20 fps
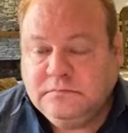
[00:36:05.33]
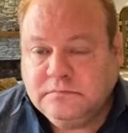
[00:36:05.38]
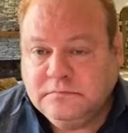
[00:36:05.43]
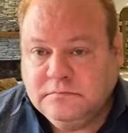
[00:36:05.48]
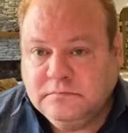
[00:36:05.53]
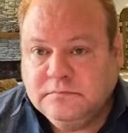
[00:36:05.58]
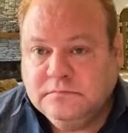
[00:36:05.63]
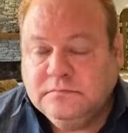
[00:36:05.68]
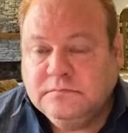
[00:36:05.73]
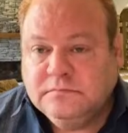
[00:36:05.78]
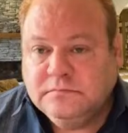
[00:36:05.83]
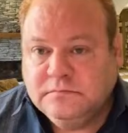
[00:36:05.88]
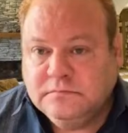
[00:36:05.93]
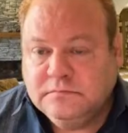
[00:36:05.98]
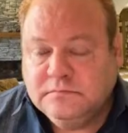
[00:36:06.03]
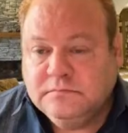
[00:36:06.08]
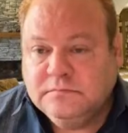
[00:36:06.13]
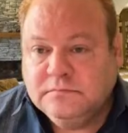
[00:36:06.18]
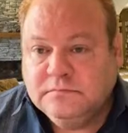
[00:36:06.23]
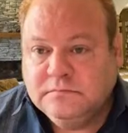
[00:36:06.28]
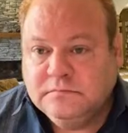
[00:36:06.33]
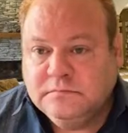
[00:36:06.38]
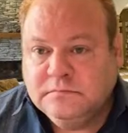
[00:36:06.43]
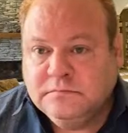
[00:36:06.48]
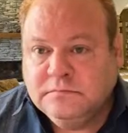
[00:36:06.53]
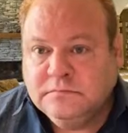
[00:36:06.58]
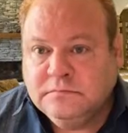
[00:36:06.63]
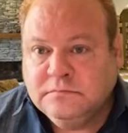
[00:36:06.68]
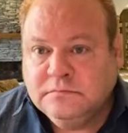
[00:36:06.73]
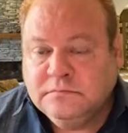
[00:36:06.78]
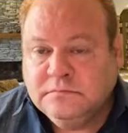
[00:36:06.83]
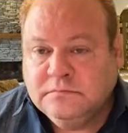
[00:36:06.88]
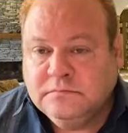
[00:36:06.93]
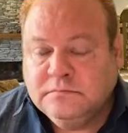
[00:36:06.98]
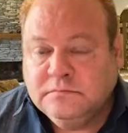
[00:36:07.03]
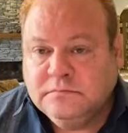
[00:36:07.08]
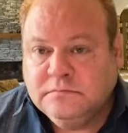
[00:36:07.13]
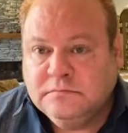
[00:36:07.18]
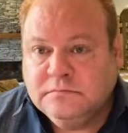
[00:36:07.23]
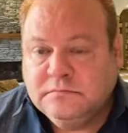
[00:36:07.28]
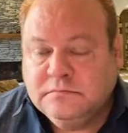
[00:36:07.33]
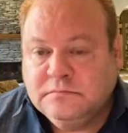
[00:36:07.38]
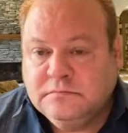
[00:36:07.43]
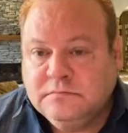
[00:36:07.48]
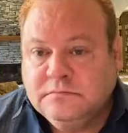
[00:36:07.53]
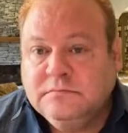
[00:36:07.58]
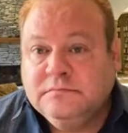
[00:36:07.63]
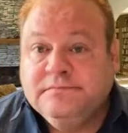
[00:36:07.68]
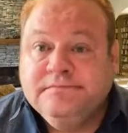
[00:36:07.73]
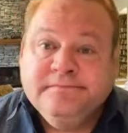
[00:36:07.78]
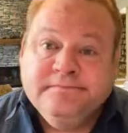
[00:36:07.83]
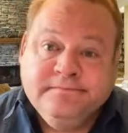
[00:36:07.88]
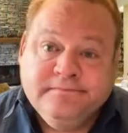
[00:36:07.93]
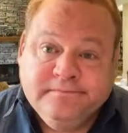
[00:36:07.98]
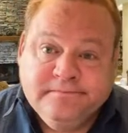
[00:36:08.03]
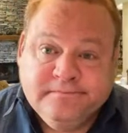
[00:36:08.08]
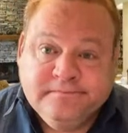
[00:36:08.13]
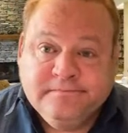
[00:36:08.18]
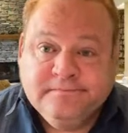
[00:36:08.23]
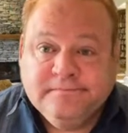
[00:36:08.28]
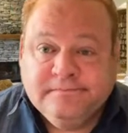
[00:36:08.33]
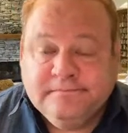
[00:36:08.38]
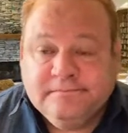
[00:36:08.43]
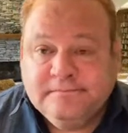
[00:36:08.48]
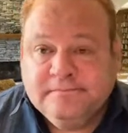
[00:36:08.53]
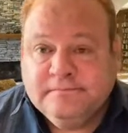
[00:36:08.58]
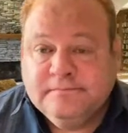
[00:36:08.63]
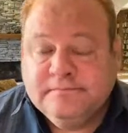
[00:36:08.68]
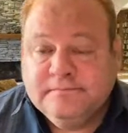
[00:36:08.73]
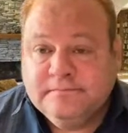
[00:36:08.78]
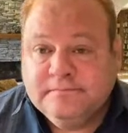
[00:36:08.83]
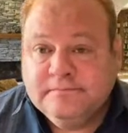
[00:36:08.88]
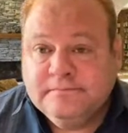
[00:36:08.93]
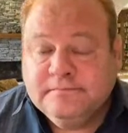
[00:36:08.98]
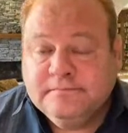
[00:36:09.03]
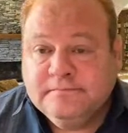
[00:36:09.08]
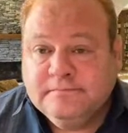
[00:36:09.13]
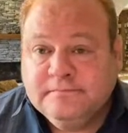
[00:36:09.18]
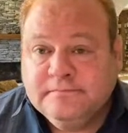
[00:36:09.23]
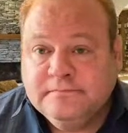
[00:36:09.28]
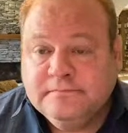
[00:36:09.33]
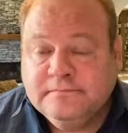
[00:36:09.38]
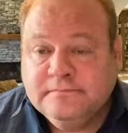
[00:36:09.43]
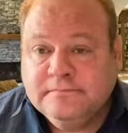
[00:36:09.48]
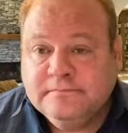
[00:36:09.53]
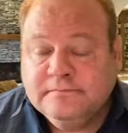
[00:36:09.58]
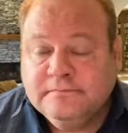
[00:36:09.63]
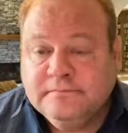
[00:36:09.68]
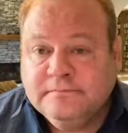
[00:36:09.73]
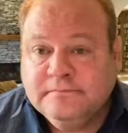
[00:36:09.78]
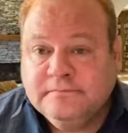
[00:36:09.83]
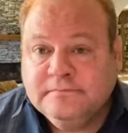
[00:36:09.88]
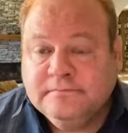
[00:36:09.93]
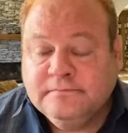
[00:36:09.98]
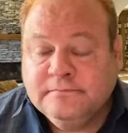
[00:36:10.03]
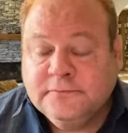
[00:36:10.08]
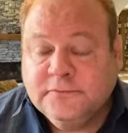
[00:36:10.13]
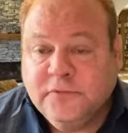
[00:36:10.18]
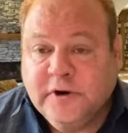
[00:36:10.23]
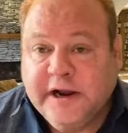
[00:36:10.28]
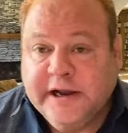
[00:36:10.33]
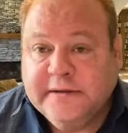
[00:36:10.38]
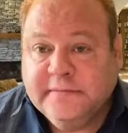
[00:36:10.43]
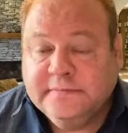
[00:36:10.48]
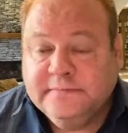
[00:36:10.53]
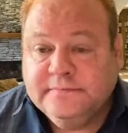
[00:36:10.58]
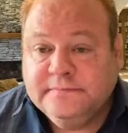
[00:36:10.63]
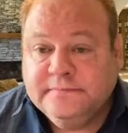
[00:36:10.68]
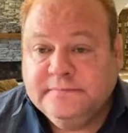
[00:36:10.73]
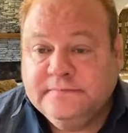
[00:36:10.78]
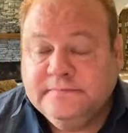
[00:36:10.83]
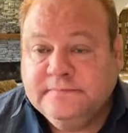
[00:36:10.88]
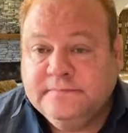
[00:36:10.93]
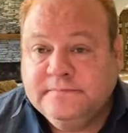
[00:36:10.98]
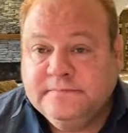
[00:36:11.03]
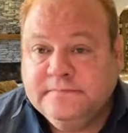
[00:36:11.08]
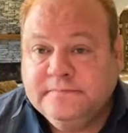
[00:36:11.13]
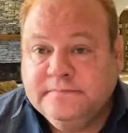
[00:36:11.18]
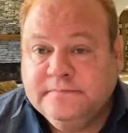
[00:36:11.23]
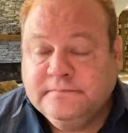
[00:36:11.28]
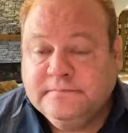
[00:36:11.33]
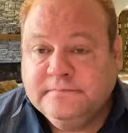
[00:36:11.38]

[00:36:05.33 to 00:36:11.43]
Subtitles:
The person shown says nothing.